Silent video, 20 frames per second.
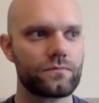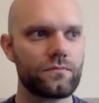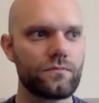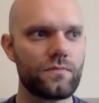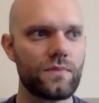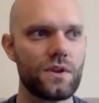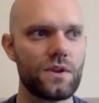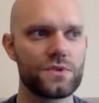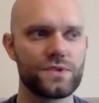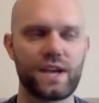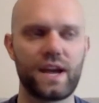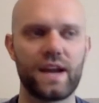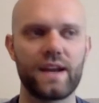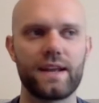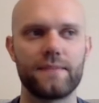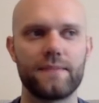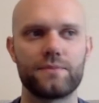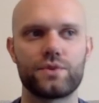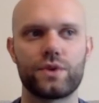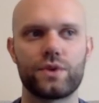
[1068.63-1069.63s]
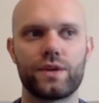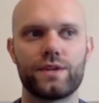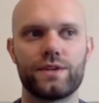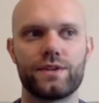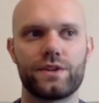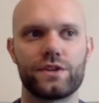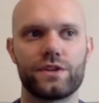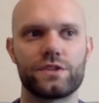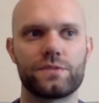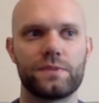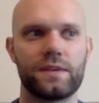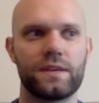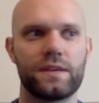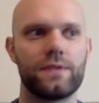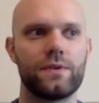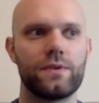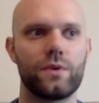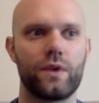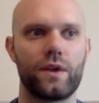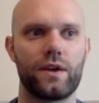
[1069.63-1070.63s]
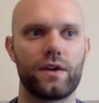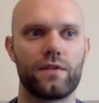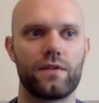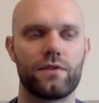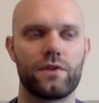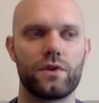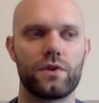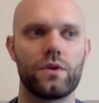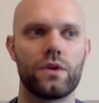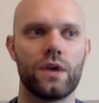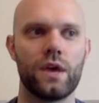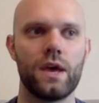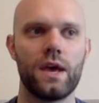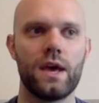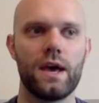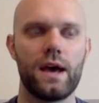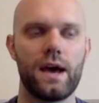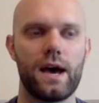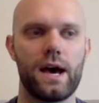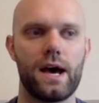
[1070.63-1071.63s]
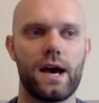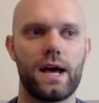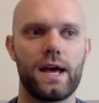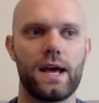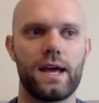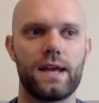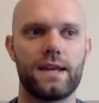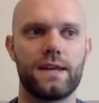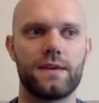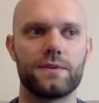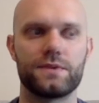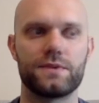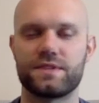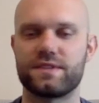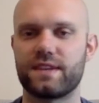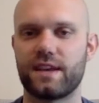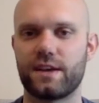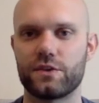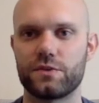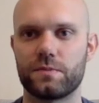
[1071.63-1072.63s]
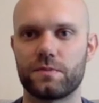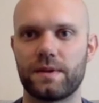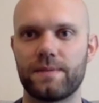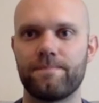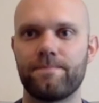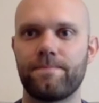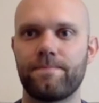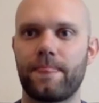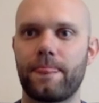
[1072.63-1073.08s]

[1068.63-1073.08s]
there's a guy named Trent Dursmid who I interviewed, and he was a salesman.